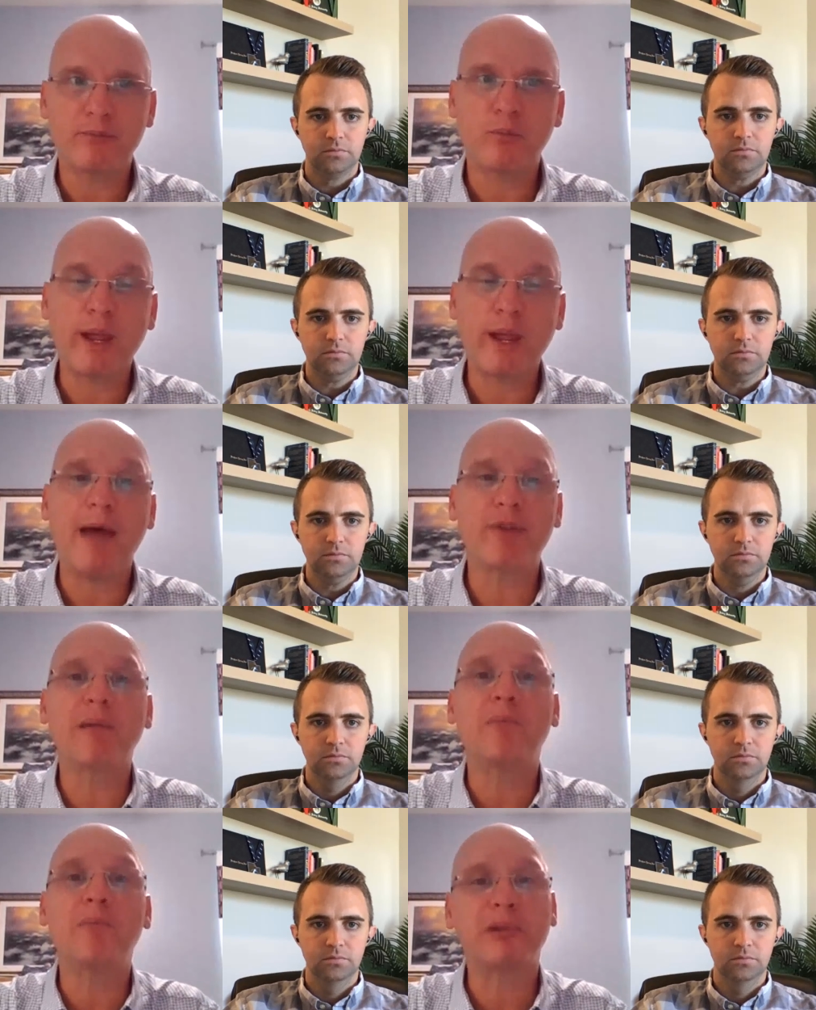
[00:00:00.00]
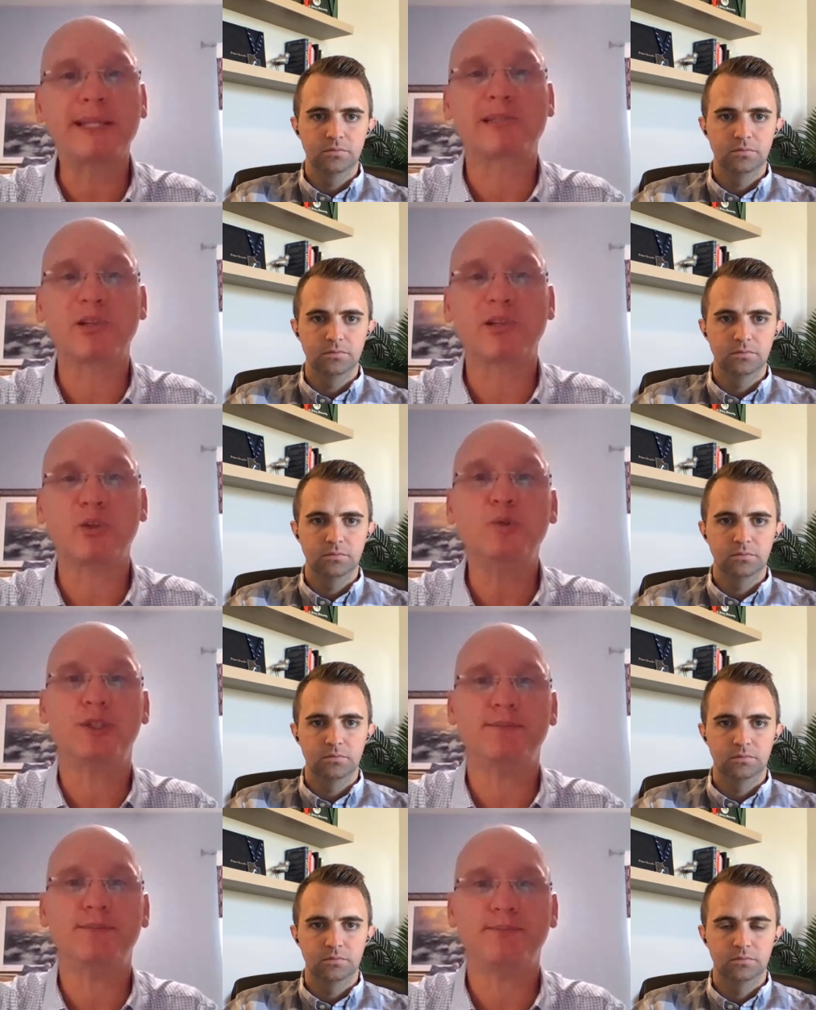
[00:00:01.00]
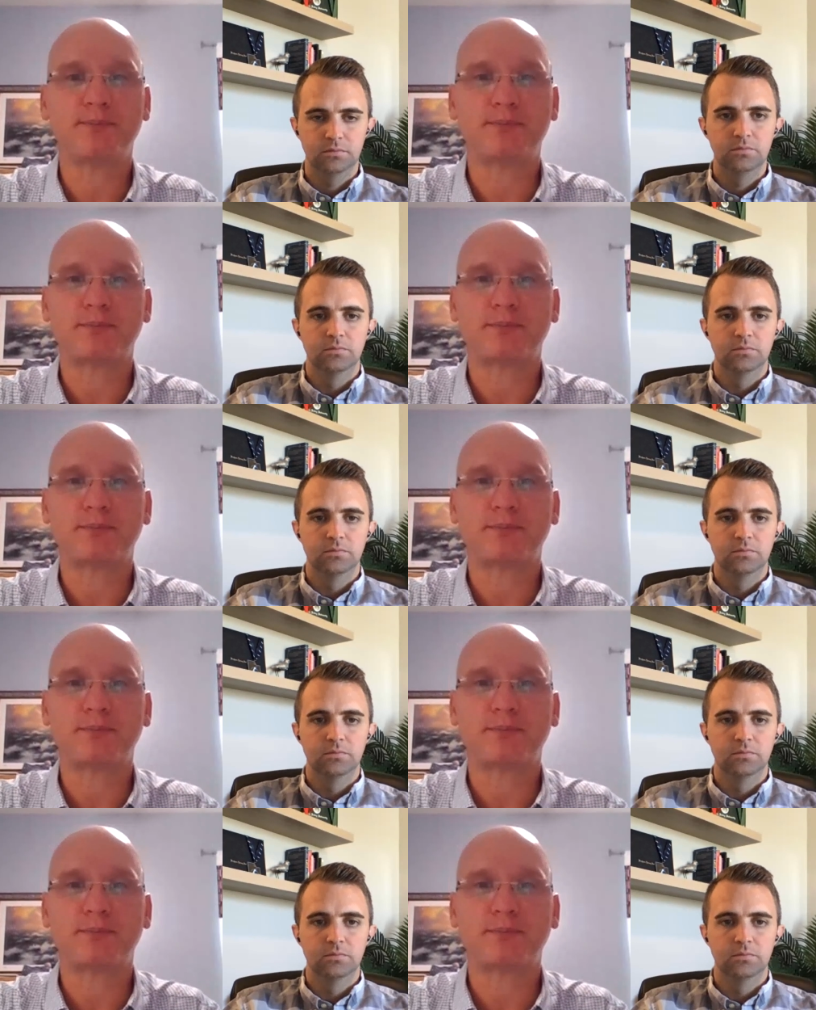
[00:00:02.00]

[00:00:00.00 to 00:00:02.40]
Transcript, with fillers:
Speaker 1: and we have the complete solution.